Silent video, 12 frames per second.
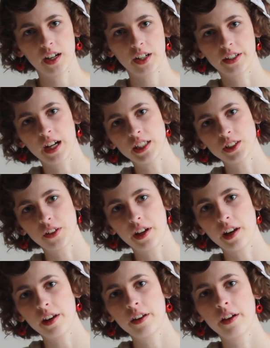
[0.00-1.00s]
and I are
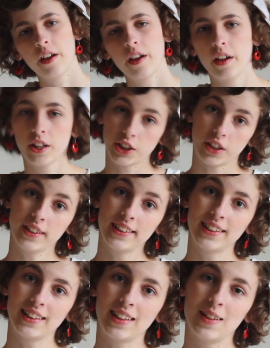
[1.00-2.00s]
graduated.
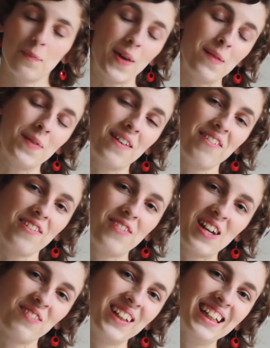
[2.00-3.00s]
Charlotte's the baby of the
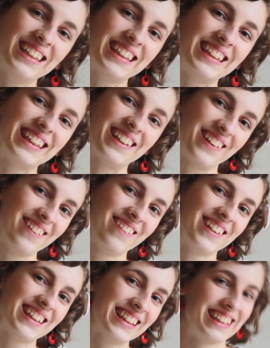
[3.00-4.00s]
family and she's the only
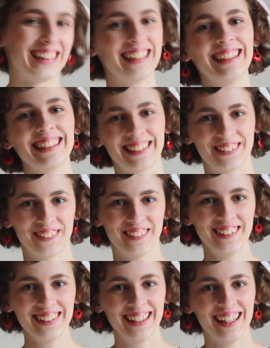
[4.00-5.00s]
one still in
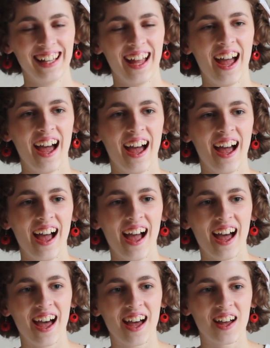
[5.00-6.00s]
school.
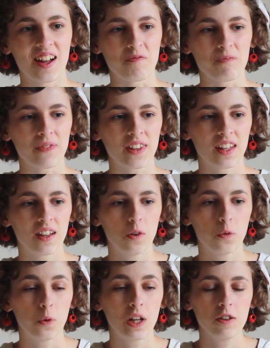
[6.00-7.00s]
Um,
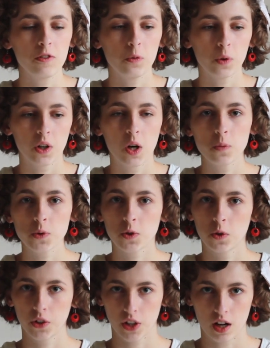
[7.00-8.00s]
we were
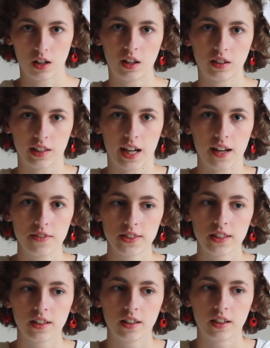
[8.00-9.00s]
homeschooled all our
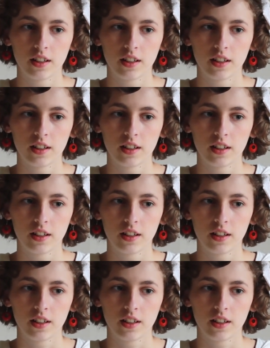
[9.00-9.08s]
lives.